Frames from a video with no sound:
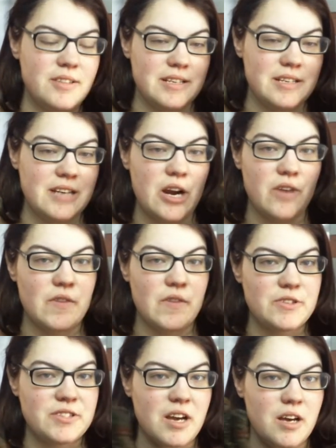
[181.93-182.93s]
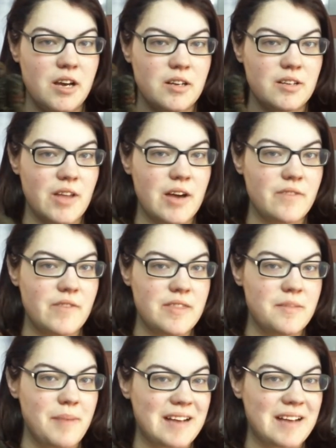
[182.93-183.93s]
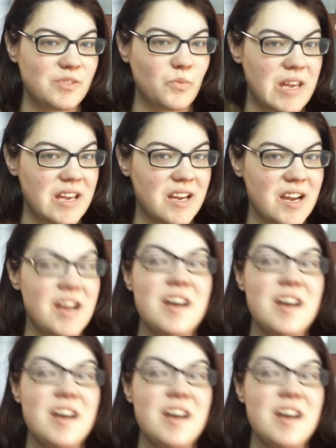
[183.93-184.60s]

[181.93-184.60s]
the entire first glove in the past week.